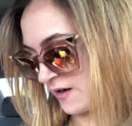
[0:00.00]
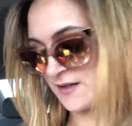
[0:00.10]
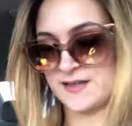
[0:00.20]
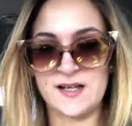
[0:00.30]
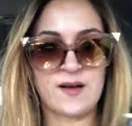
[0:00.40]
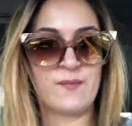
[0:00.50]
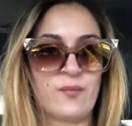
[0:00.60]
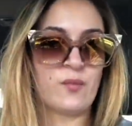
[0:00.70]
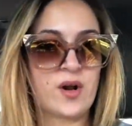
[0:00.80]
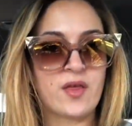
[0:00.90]
Because
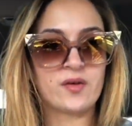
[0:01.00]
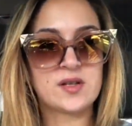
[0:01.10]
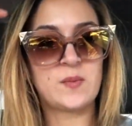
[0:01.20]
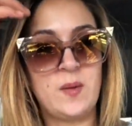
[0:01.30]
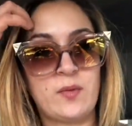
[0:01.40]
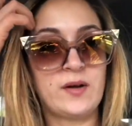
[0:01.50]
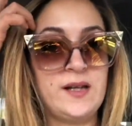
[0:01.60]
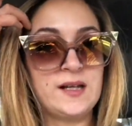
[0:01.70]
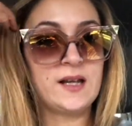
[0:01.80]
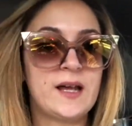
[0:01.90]
I'm one of those people, I
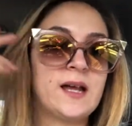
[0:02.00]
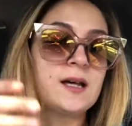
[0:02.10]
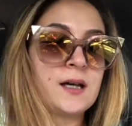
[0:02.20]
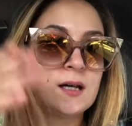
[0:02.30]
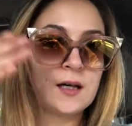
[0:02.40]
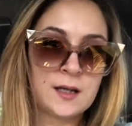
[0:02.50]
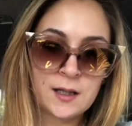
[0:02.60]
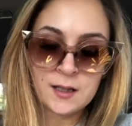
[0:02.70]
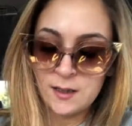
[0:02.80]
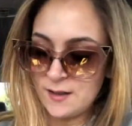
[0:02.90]
need to like,
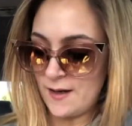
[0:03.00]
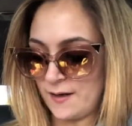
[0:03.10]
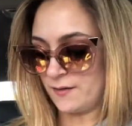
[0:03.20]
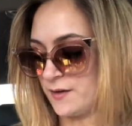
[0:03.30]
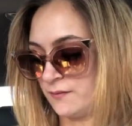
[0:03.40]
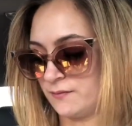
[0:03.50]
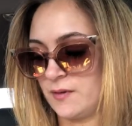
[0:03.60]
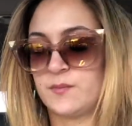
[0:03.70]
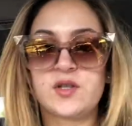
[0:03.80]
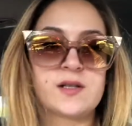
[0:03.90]
I don't know,
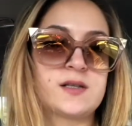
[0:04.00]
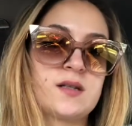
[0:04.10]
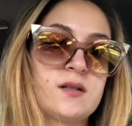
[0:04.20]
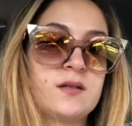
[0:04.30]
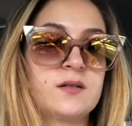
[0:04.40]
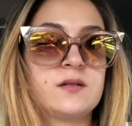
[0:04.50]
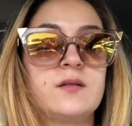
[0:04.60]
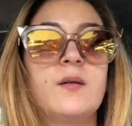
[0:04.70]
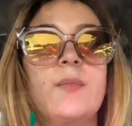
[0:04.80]
I'm just a